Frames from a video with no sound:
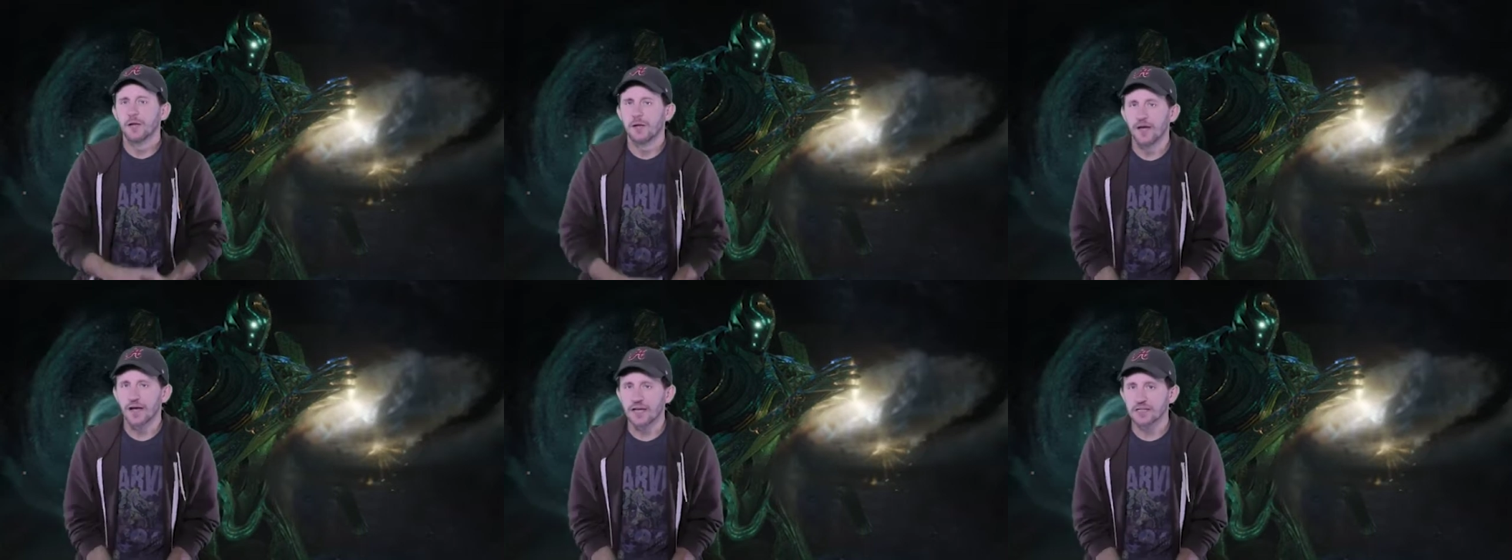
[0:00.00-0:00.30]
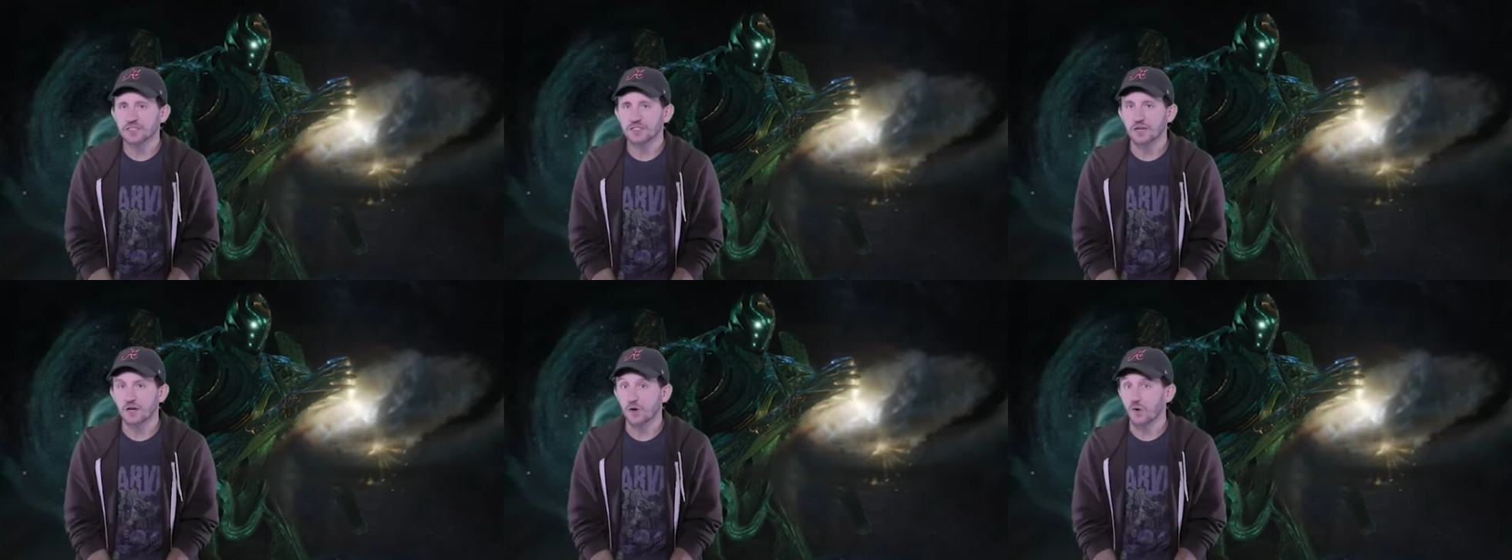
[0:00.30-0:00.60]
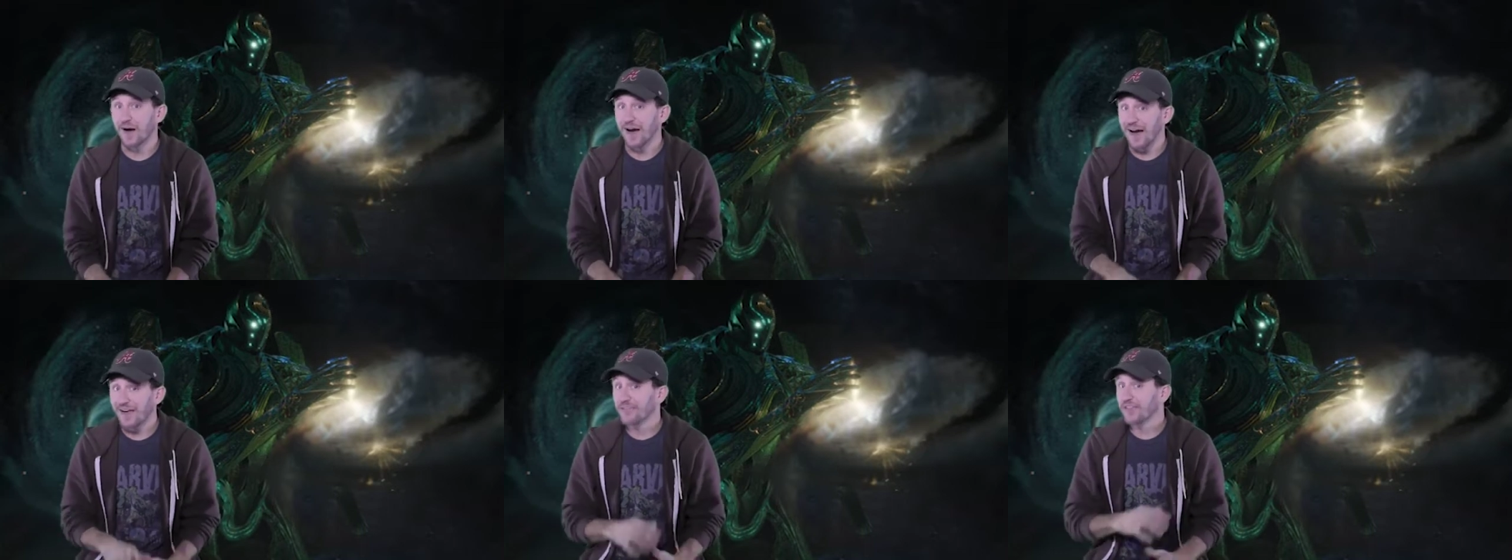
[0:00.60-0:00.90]
And so
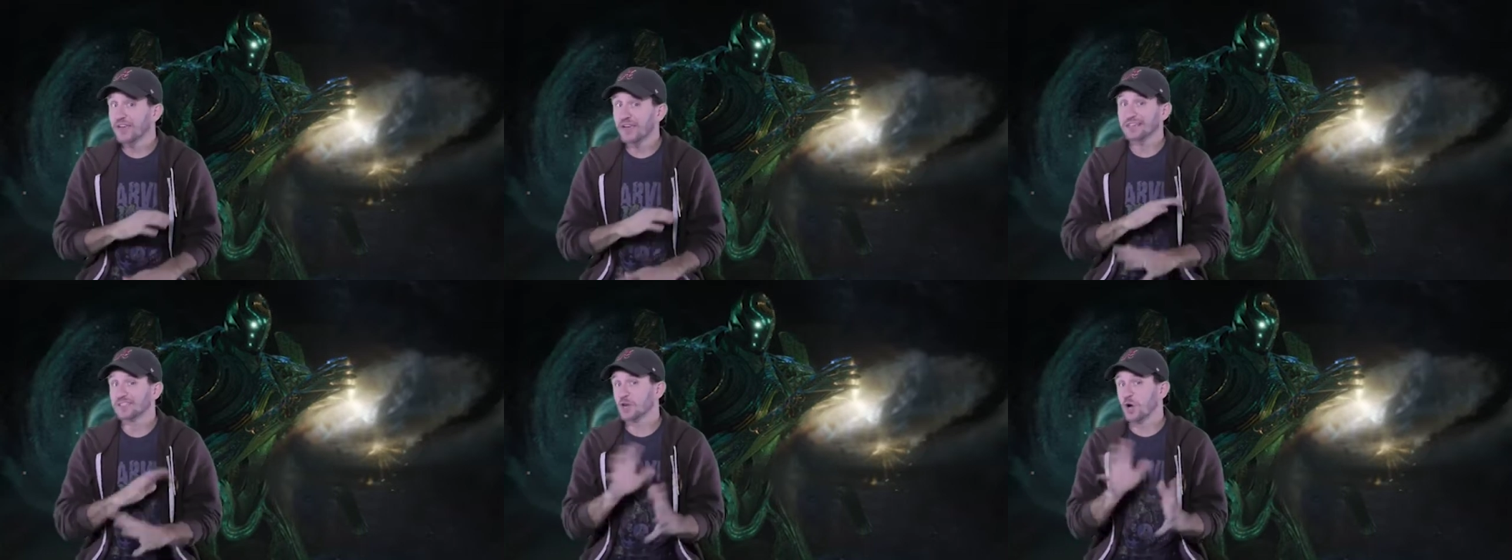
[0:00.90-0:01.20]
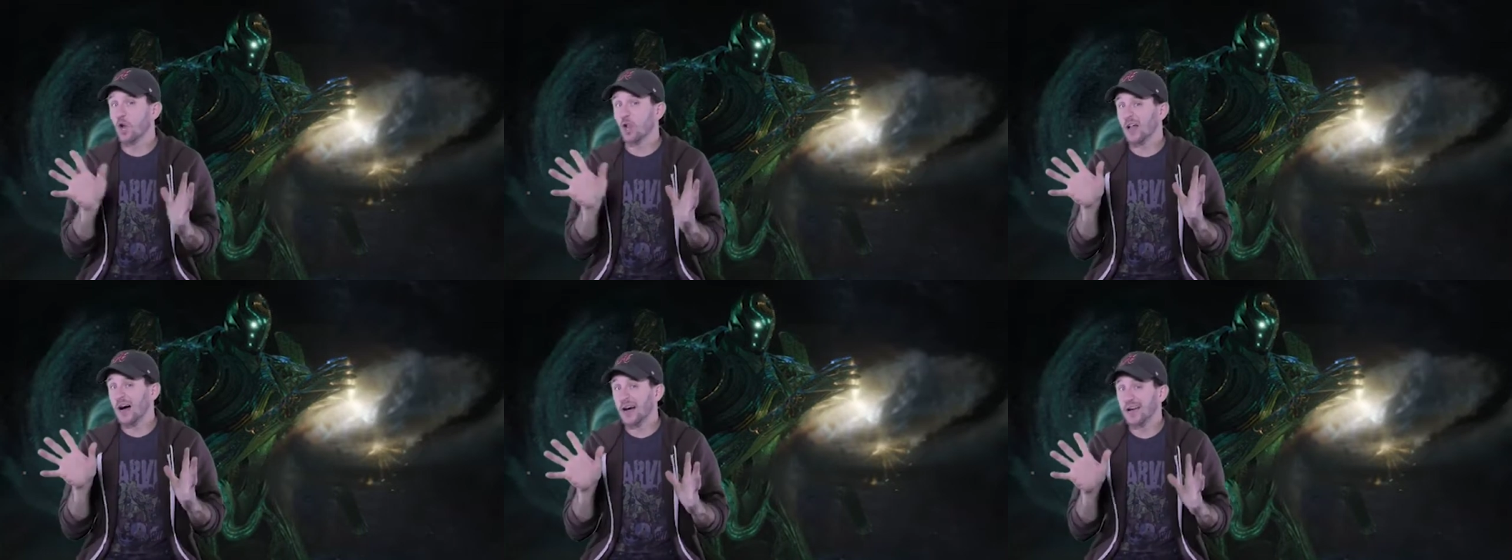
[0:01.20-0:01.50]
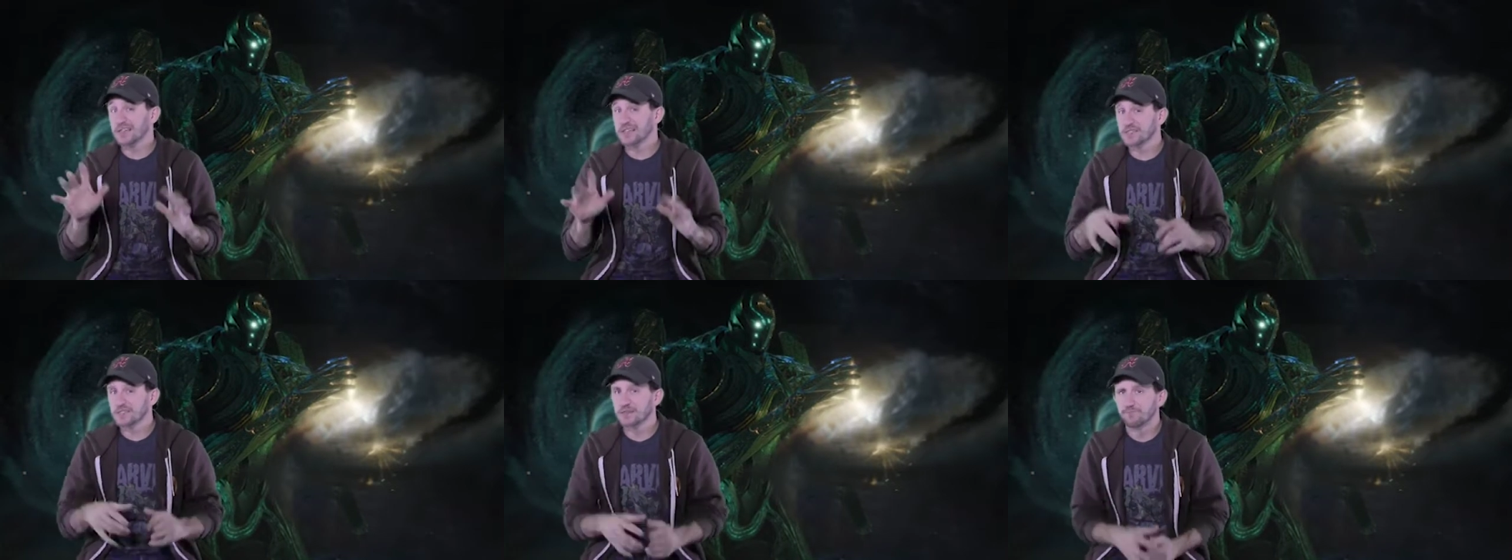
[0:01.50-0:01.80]
I think it's all ice,